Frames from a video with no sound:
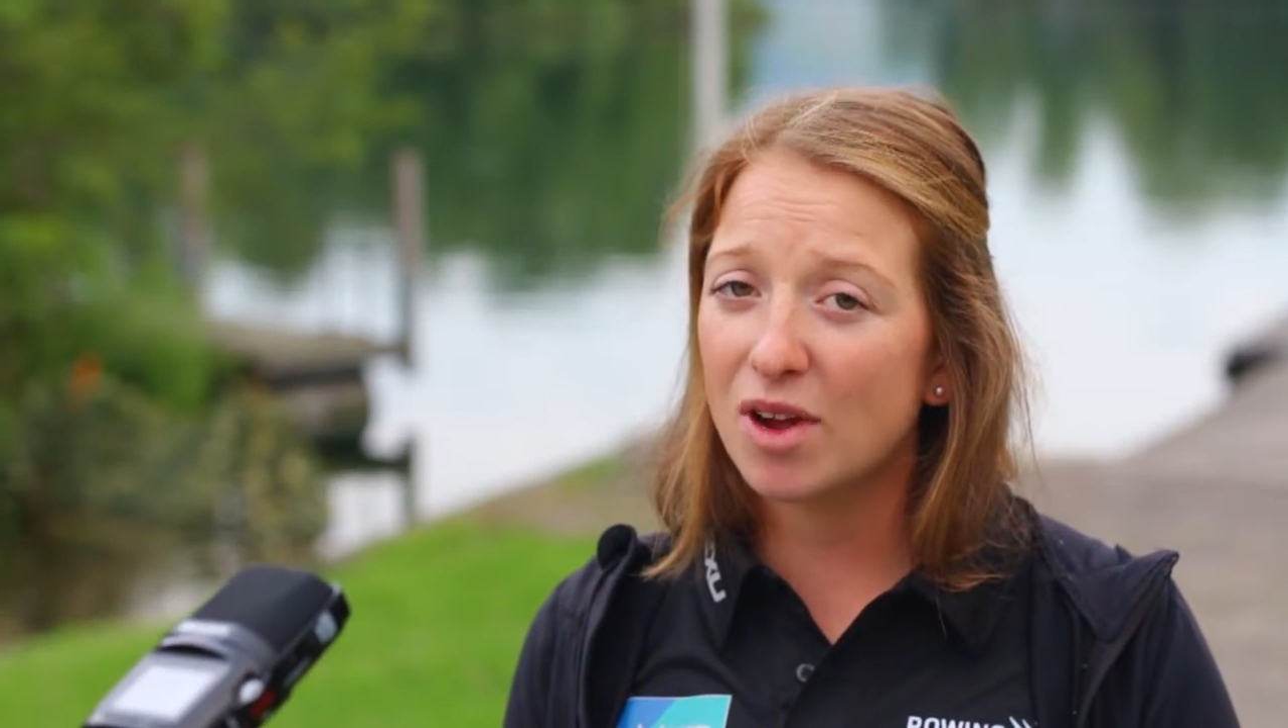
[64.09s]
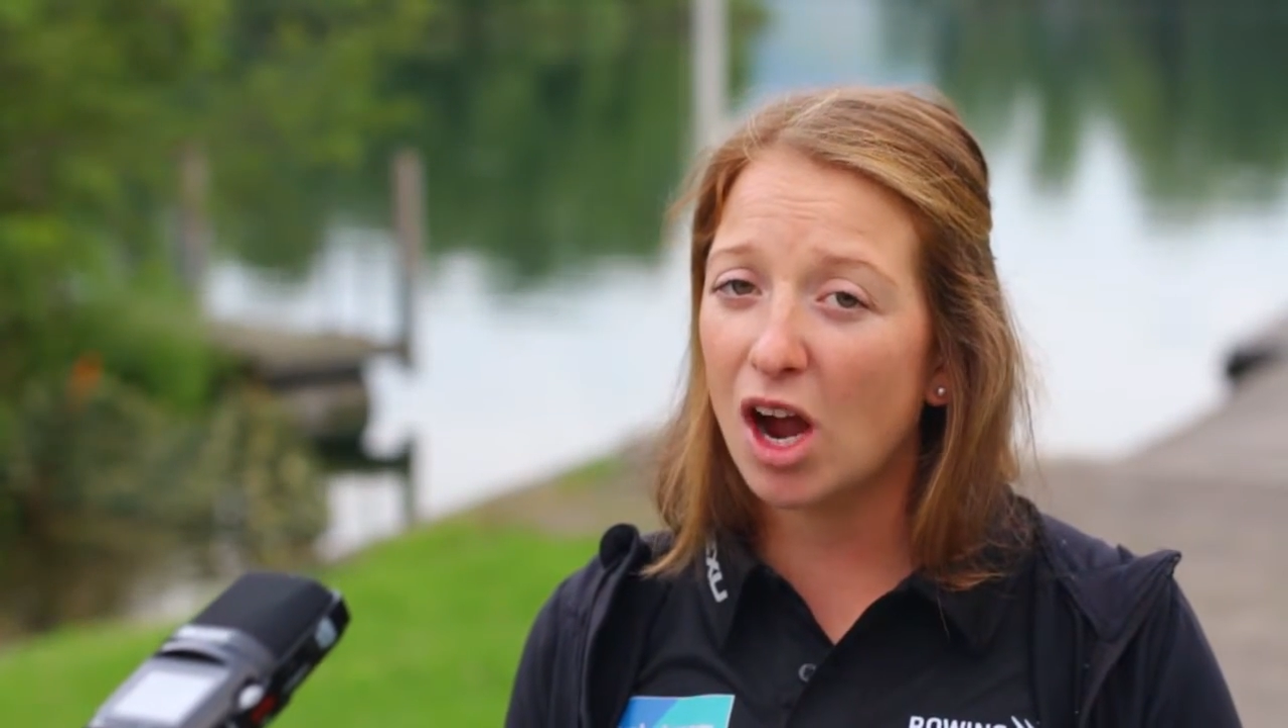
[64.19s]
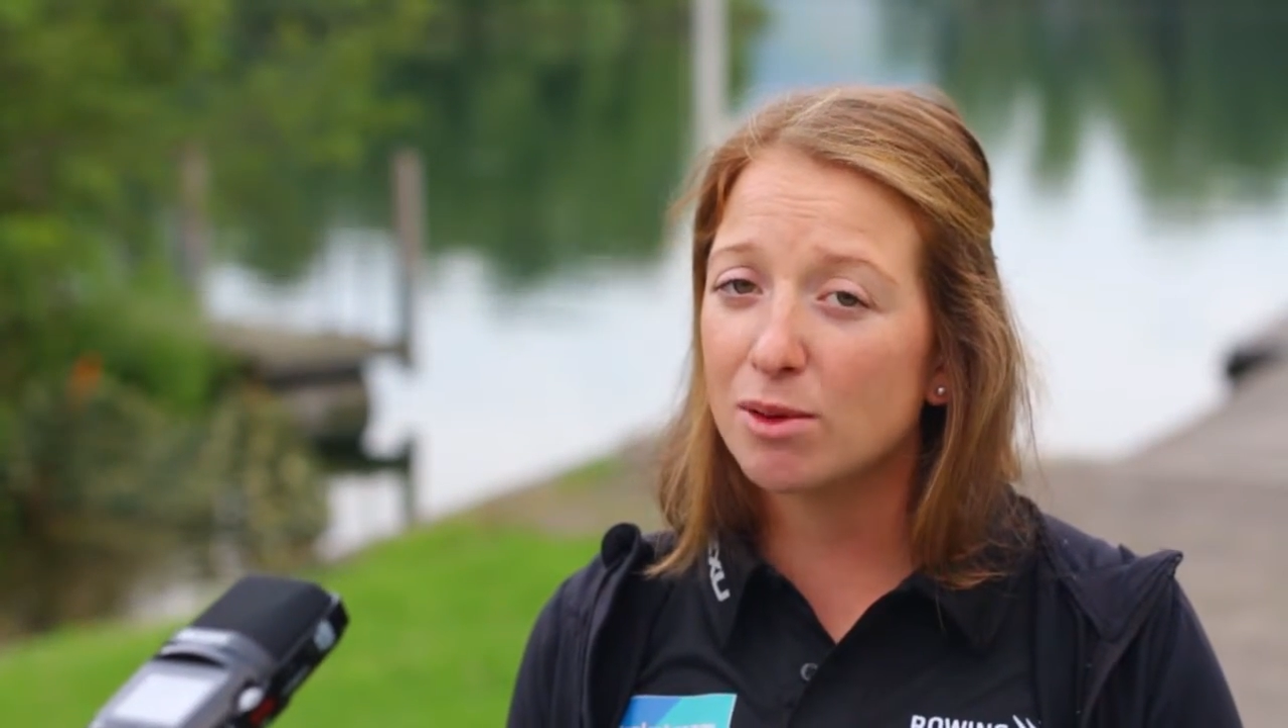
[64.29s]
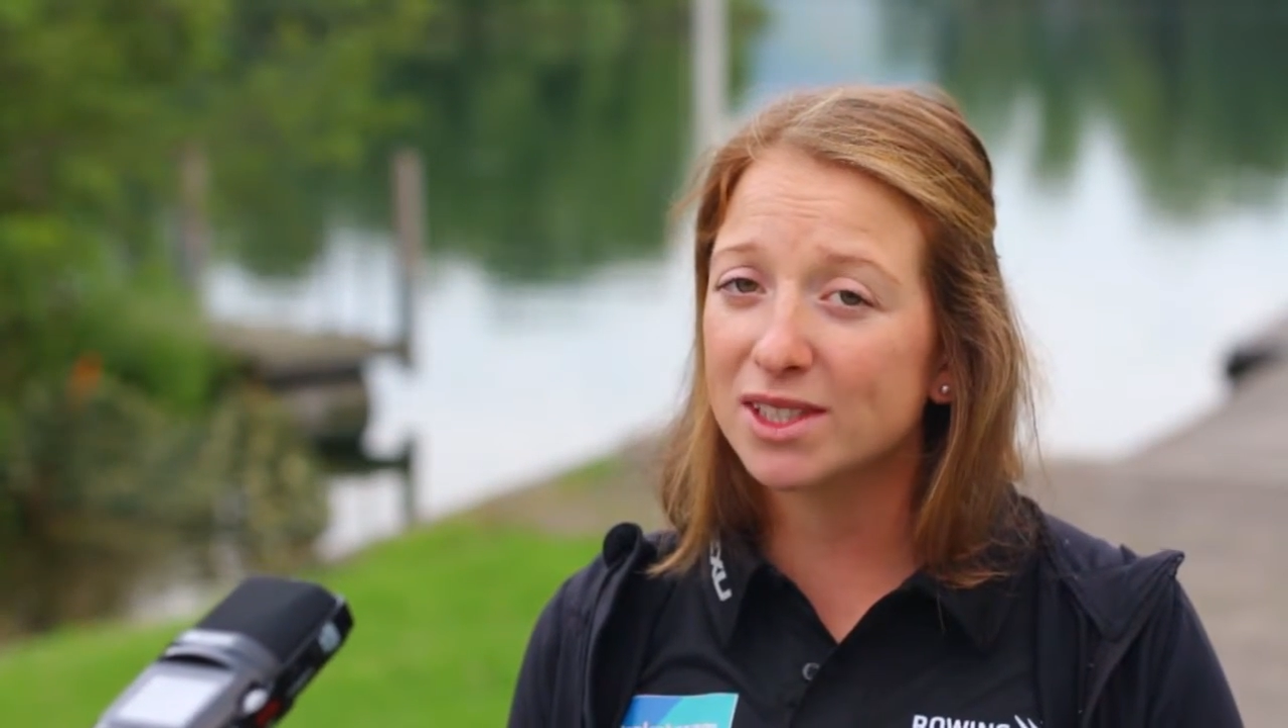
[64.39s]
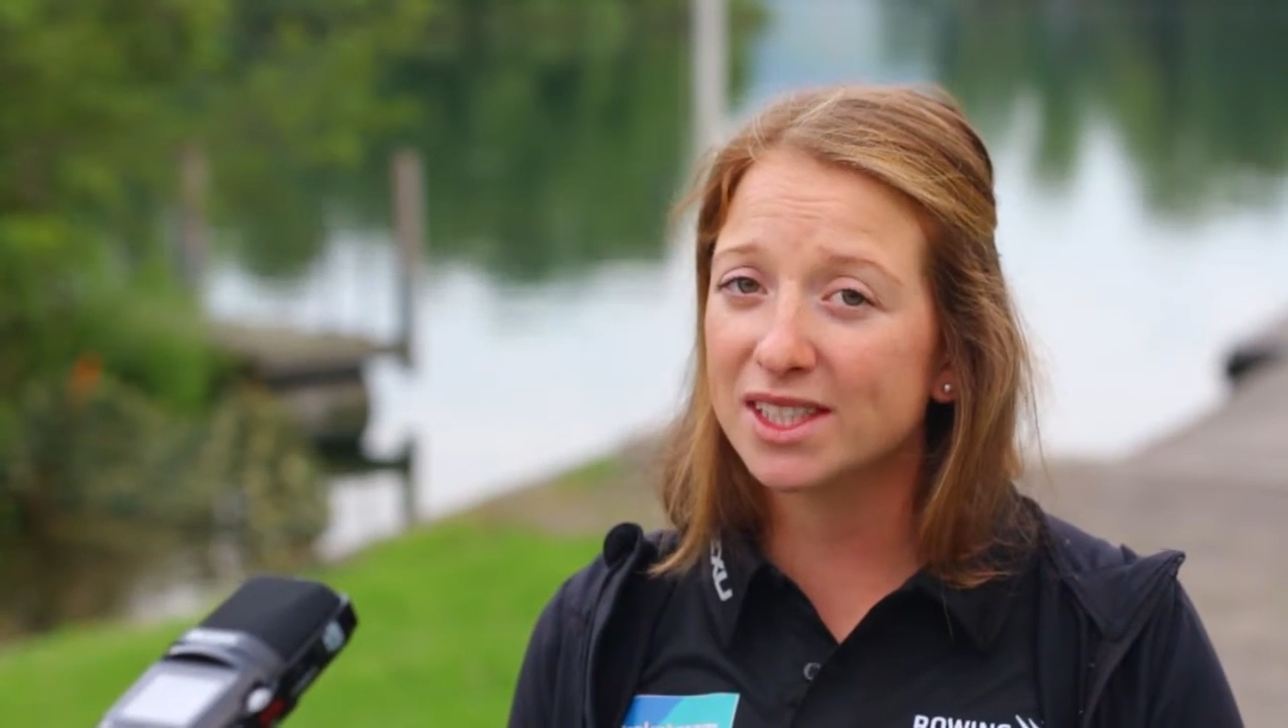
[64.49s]

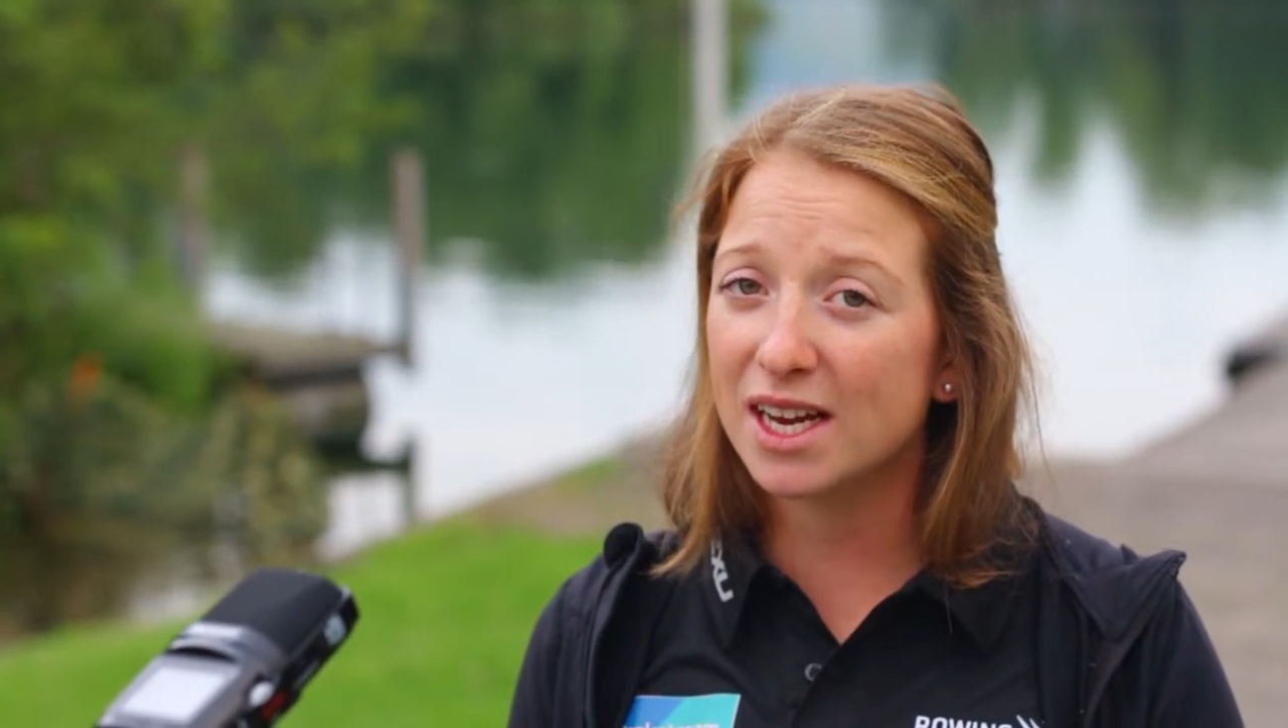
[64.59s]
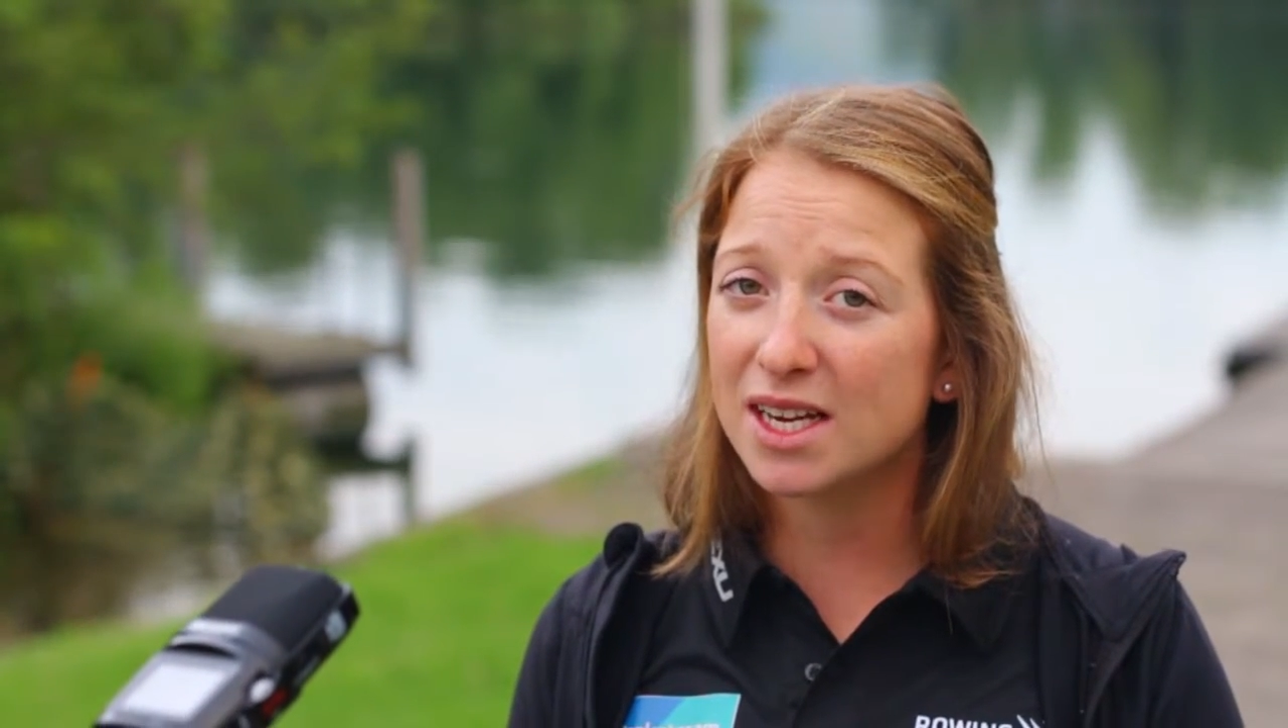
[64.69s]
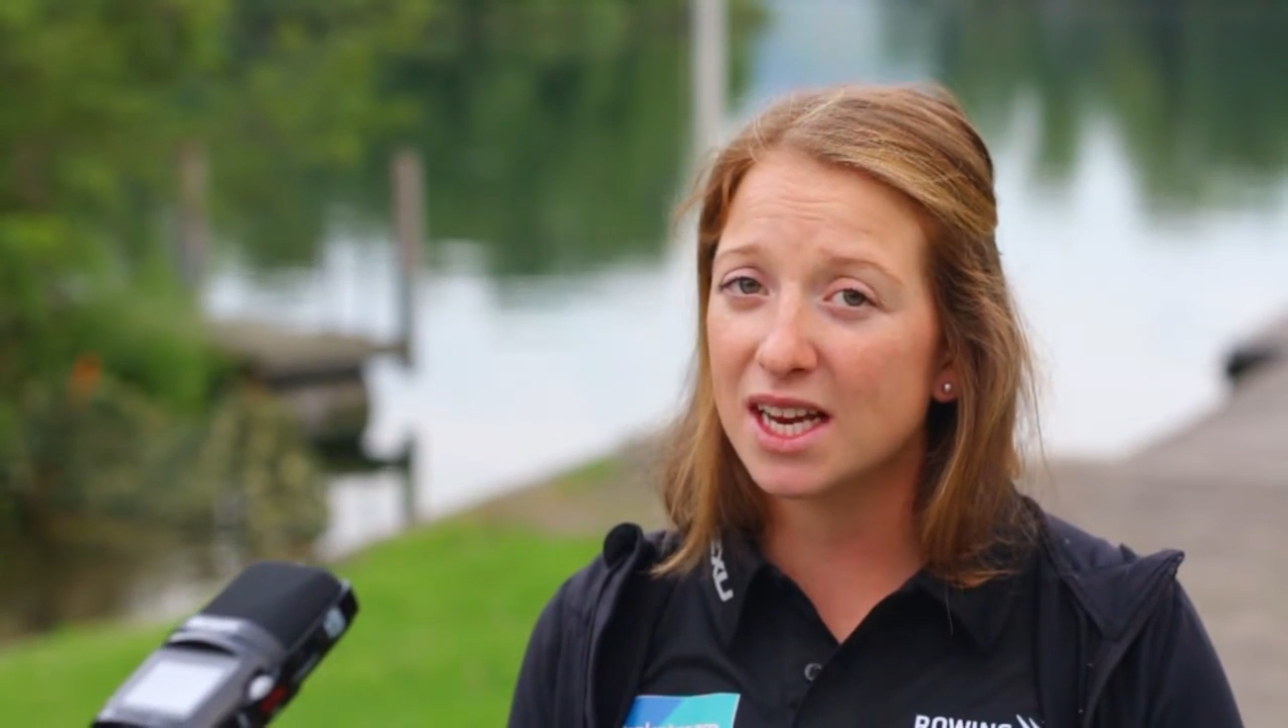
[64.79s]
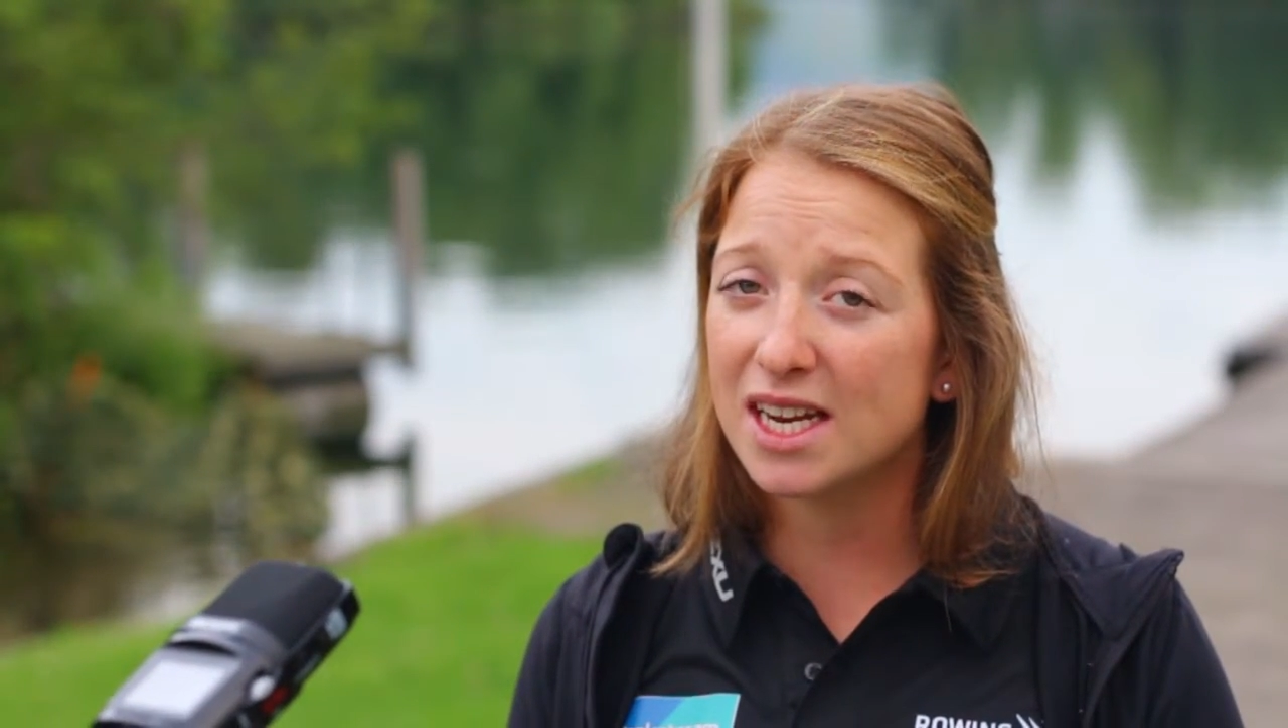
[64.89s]
I would say